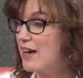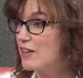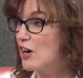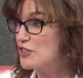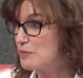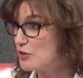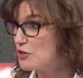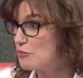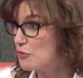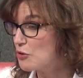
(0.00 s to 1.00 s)

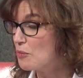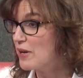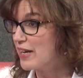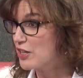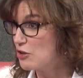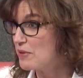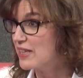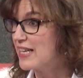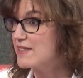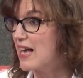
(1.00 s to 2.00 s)
contribution room
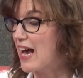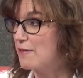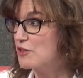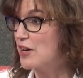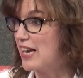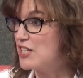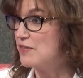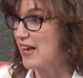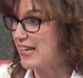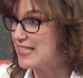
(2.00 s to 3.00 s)
accumulates after age
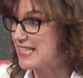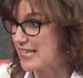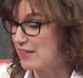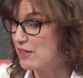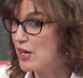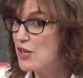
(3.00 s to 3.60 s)
of 18.